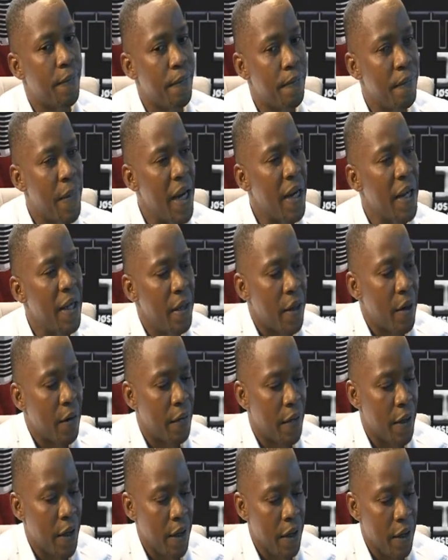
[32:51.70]
many of
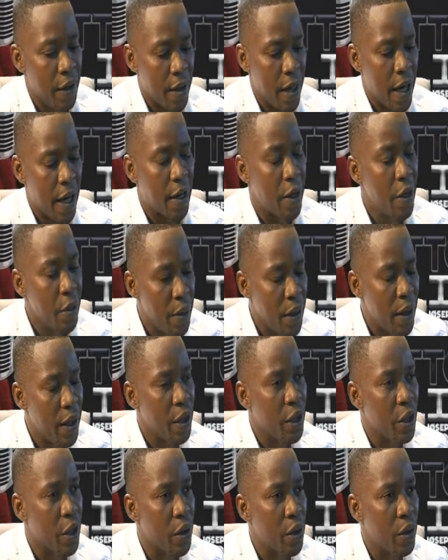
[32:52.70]
the
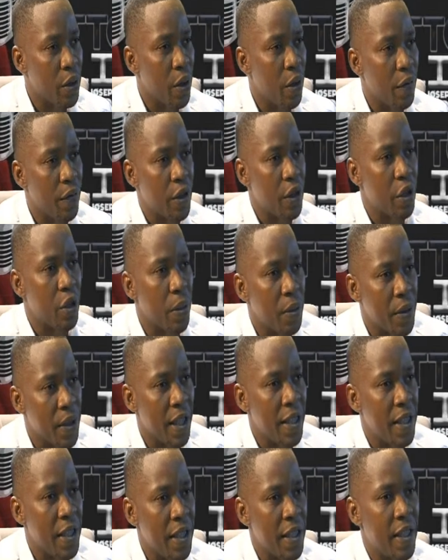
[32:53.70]
accumulations of the
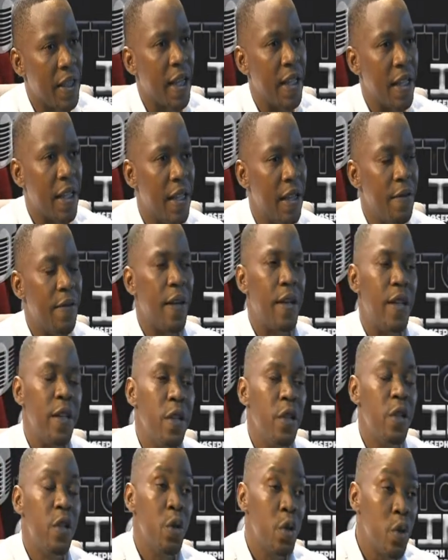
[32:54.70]
substances that the liver
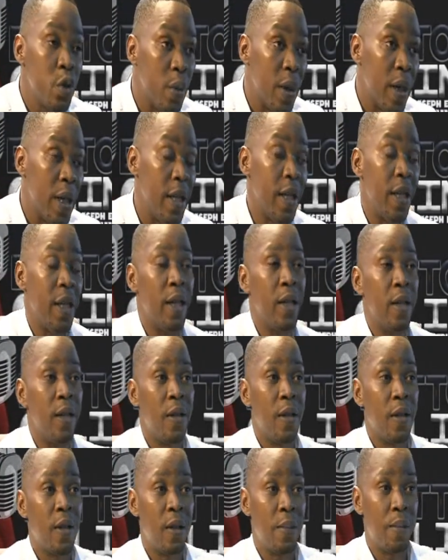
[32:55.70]
usually
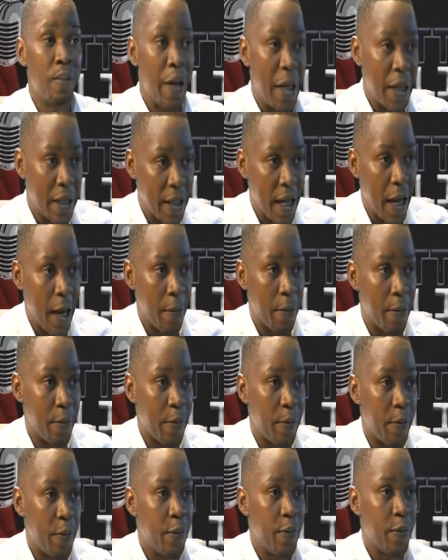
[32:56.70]
breaks down.
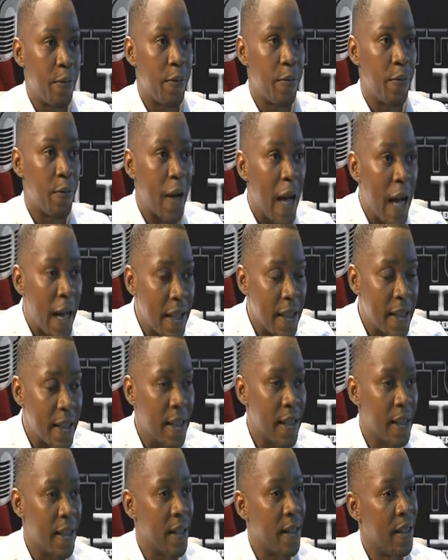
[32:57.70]

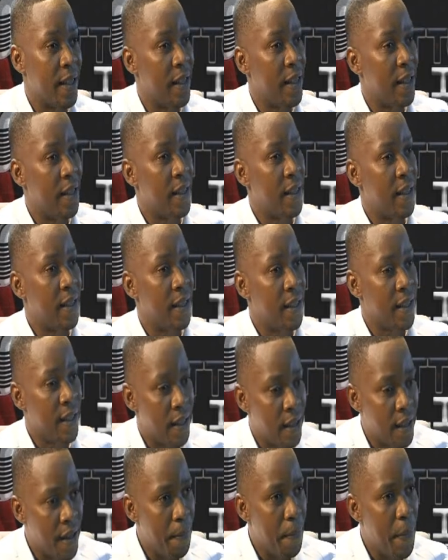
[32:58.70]
Fats,
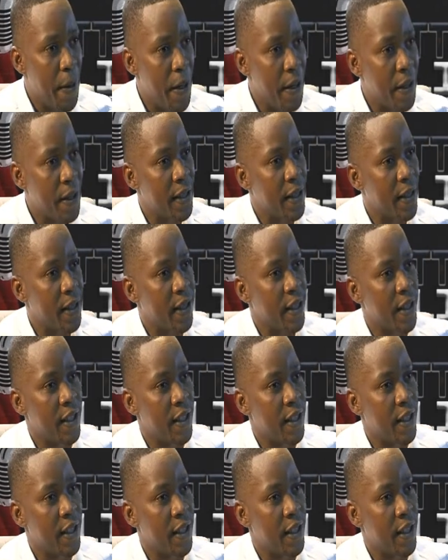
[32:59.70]
lipids,